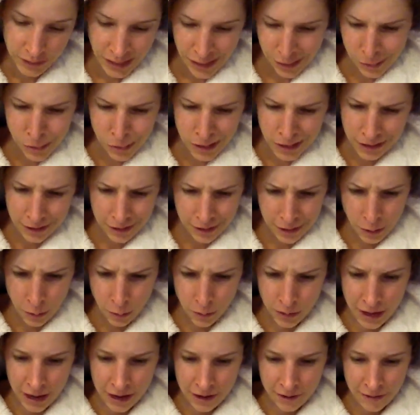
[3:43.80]
I wouldn't know
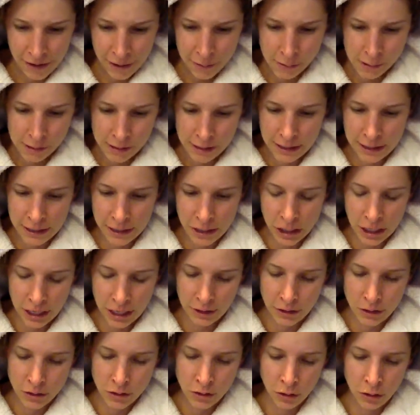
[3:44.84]
that if I weren't in a
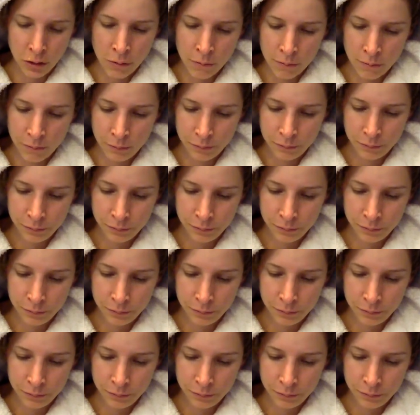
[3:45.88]
challenge group.